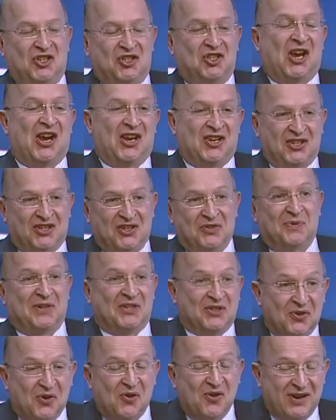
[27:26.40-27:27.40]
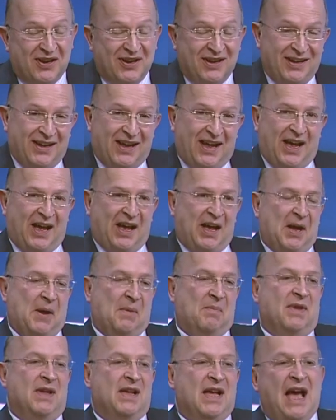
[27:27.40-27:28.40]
are changing as we talk, and